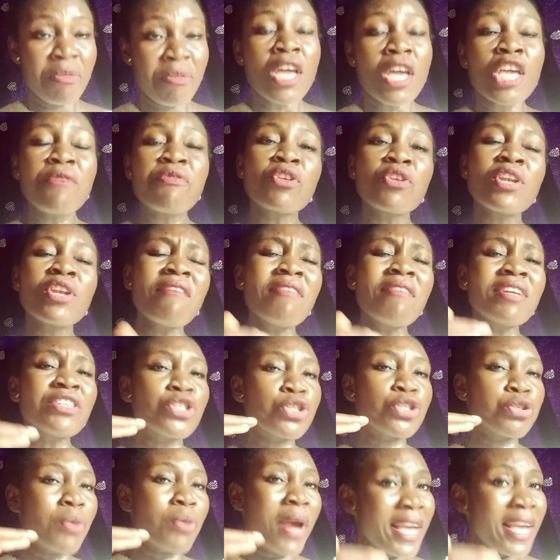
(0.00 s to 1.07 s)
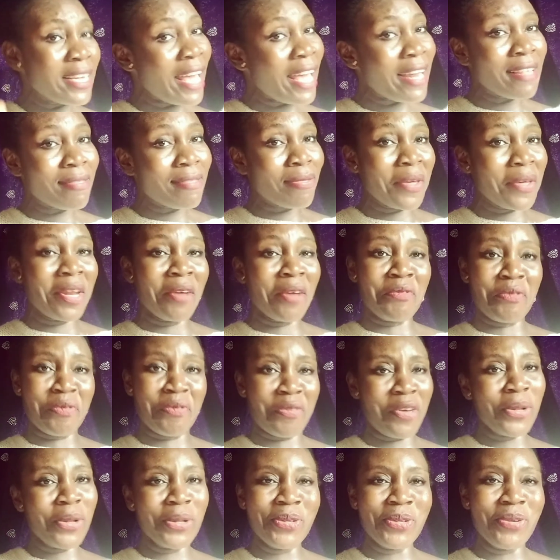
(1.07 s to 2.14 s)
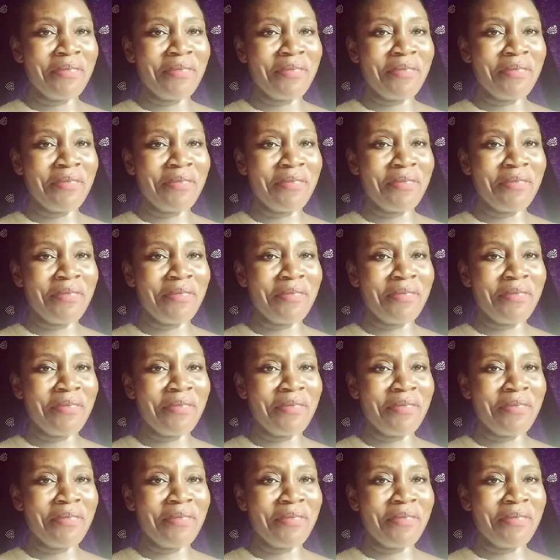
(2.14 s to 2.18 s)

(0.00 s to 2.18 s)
If you never tried anything and failed,